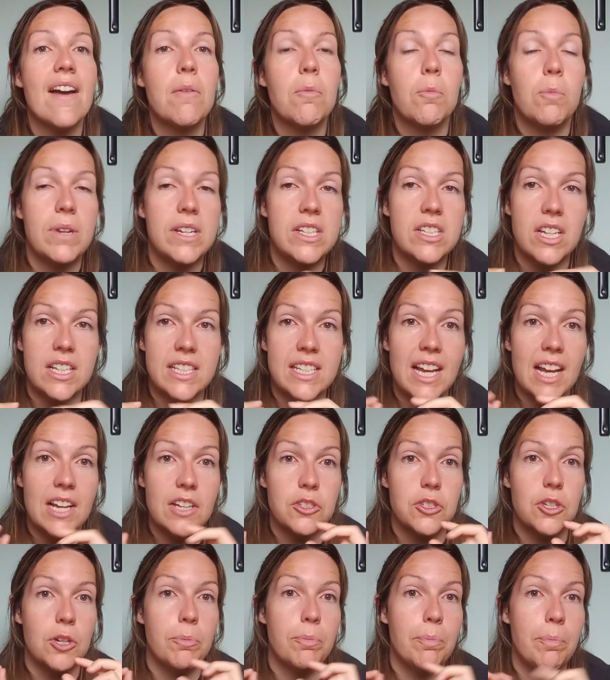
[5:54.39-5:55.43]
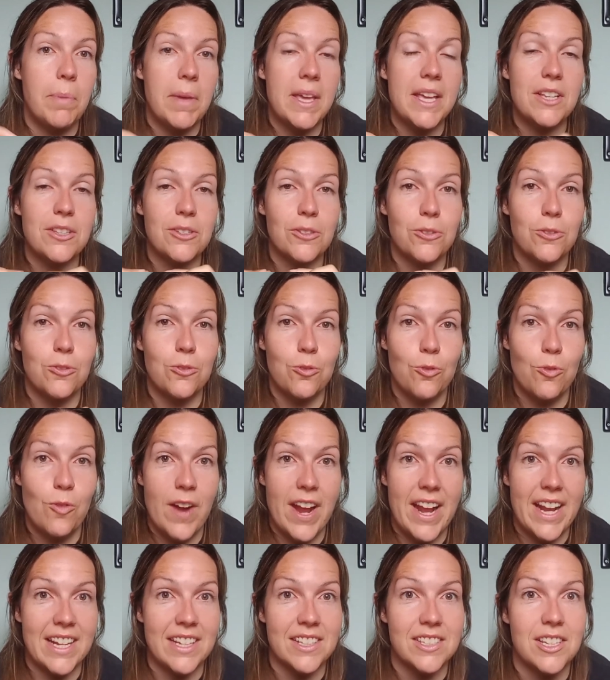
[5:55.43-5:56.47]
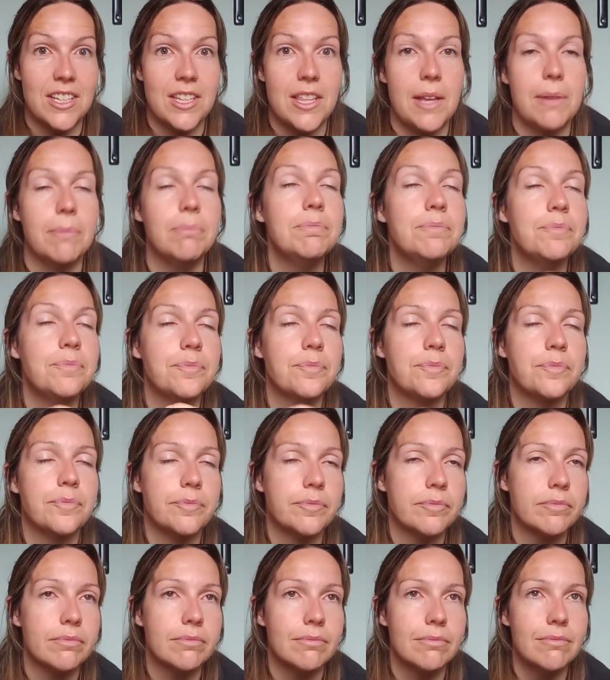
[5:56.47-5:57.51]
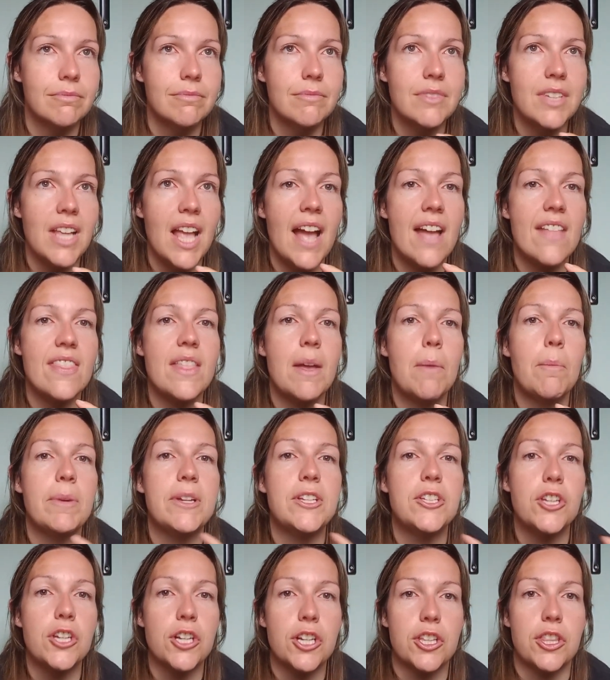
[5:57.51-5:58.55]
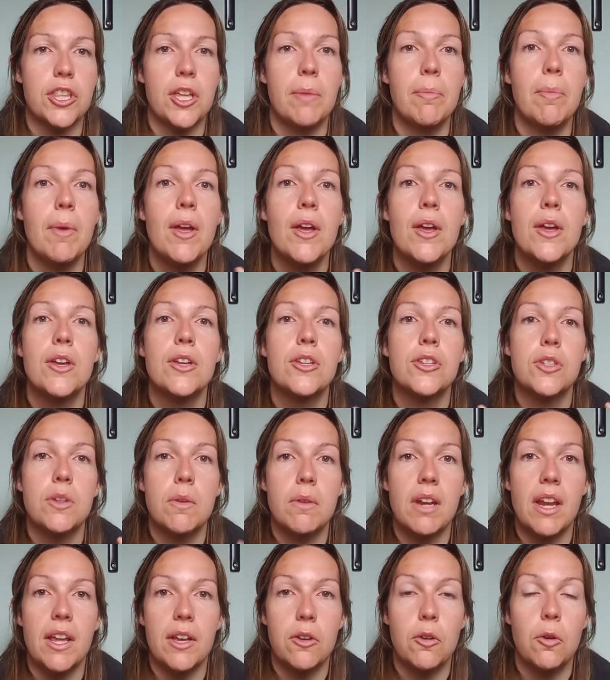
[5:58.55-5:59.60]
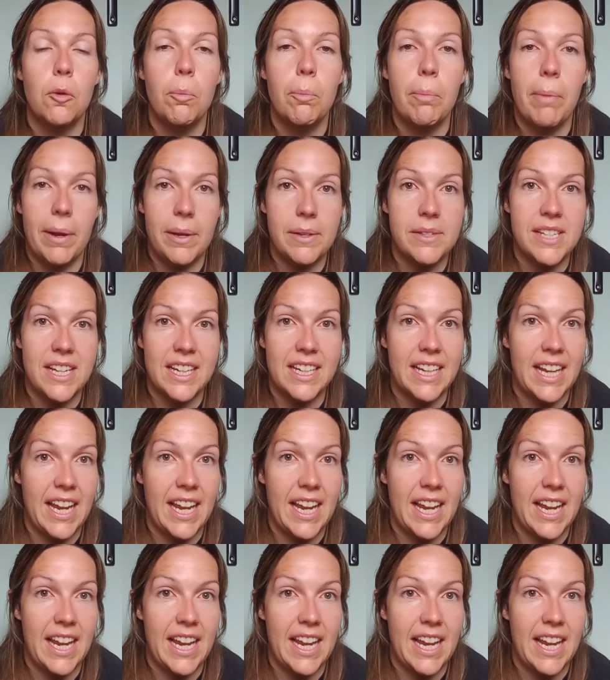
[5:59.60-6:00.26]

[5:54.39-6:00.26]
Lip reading: We'd attached a big string to them, and then we took them to a local boating